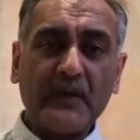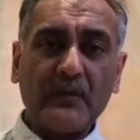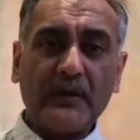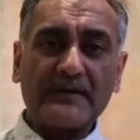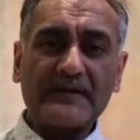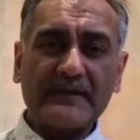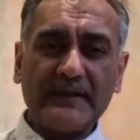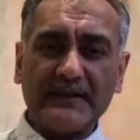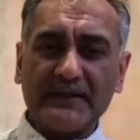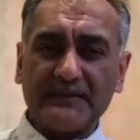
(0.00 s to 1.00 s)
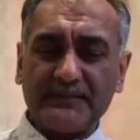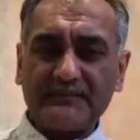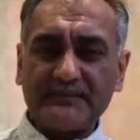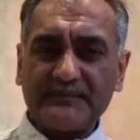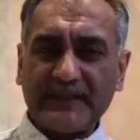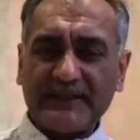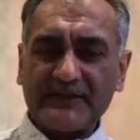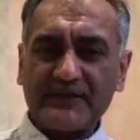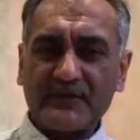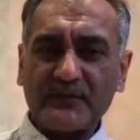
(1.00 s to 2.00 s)
whilst other
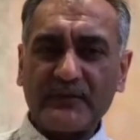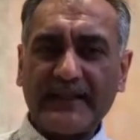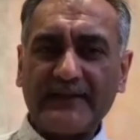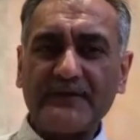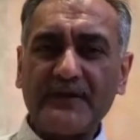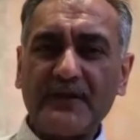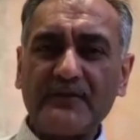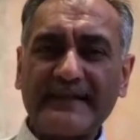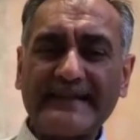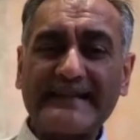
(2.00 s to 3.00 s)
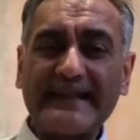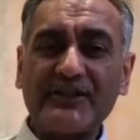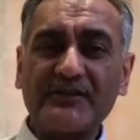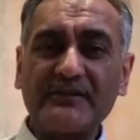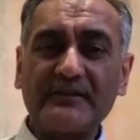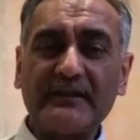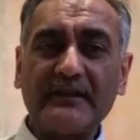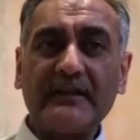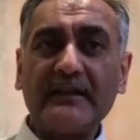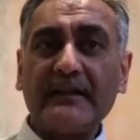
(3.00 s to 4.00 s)
patients will have no sensation
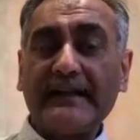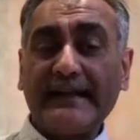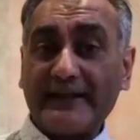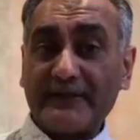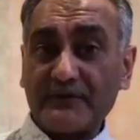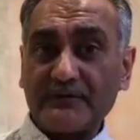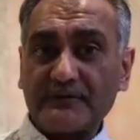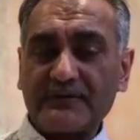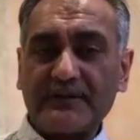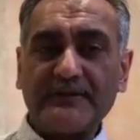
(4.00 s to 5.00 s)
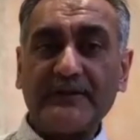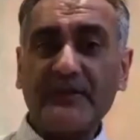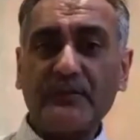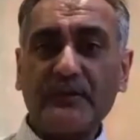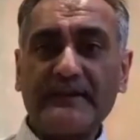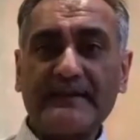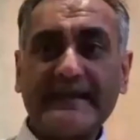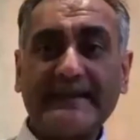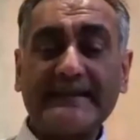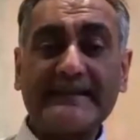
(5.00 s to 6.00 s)
at all. So in other words,
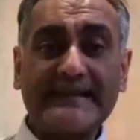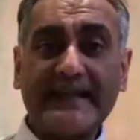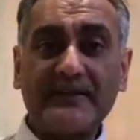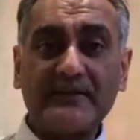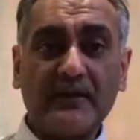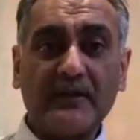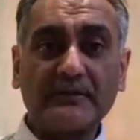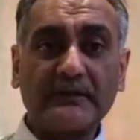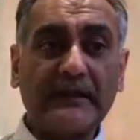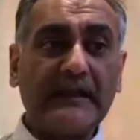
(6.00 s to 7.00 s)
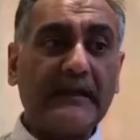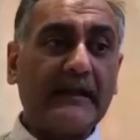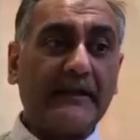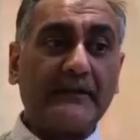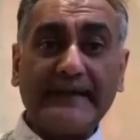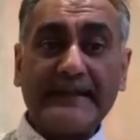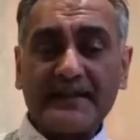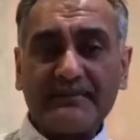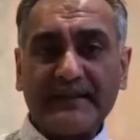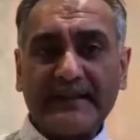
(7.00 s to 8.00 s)
they can stand on a
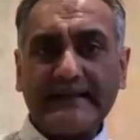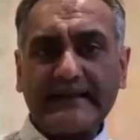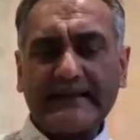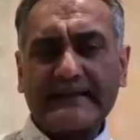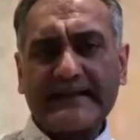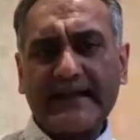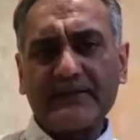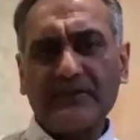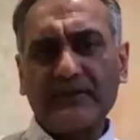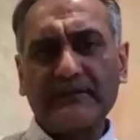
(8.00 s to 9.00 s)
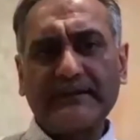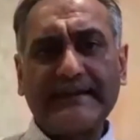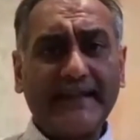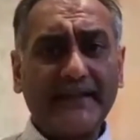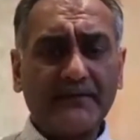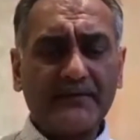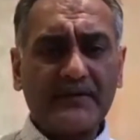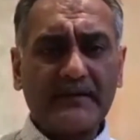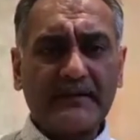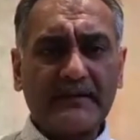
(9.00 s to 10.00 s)
razor blade, they can stand on
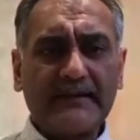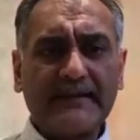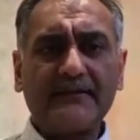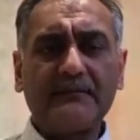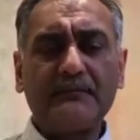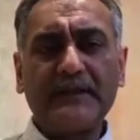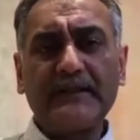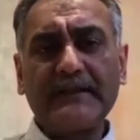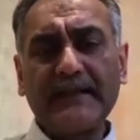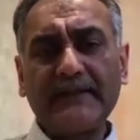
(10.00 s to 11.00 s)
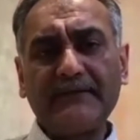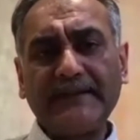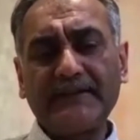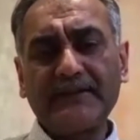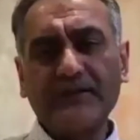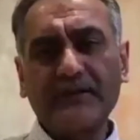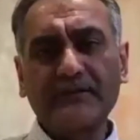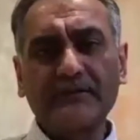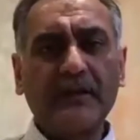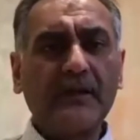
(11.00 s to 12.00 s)
nails, they can burn their feet
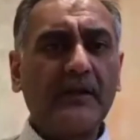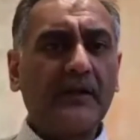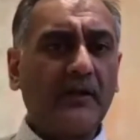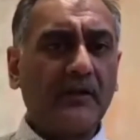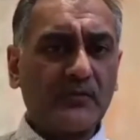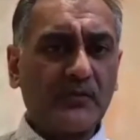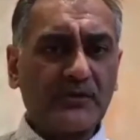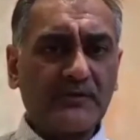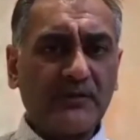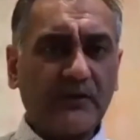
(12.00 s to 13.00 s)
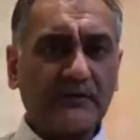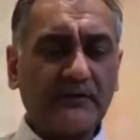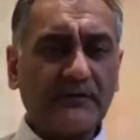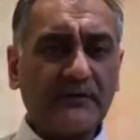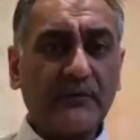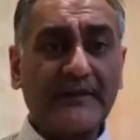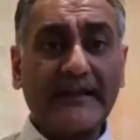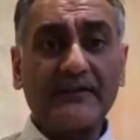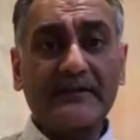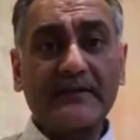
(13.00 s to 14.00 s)
on hot water bottles
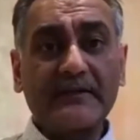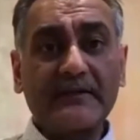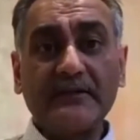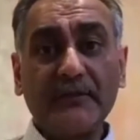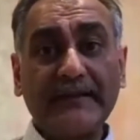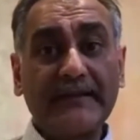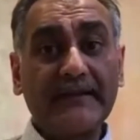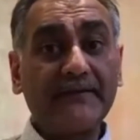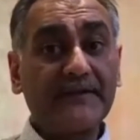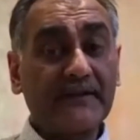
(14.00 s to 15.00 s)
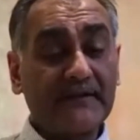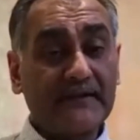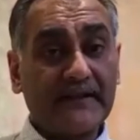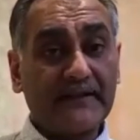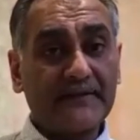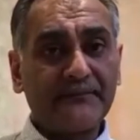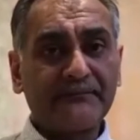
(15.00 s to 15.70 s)
without knowing that they've done that.